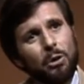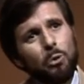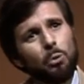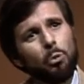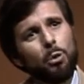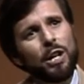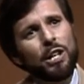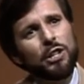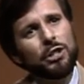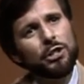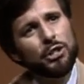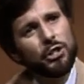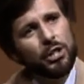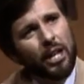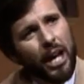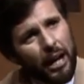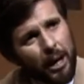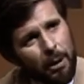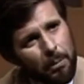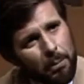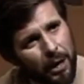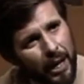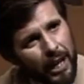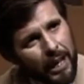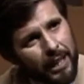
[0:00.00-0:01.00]
We
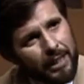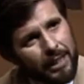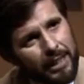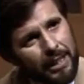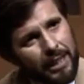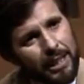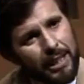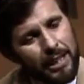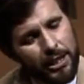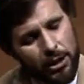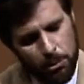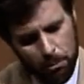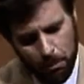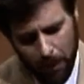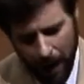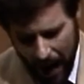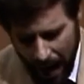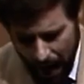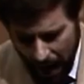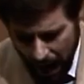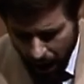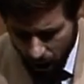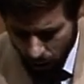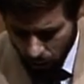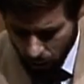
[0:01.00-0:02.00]
celebrate His
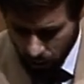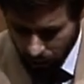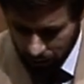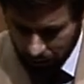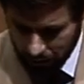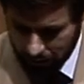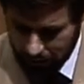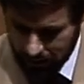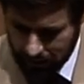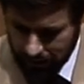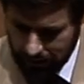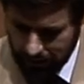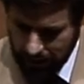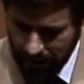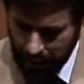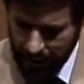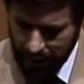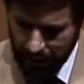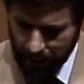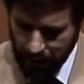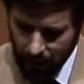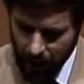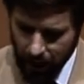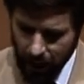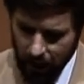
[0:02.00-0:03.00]
power
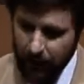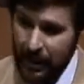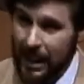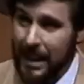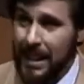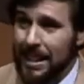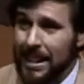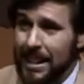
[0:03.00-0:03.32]
and love,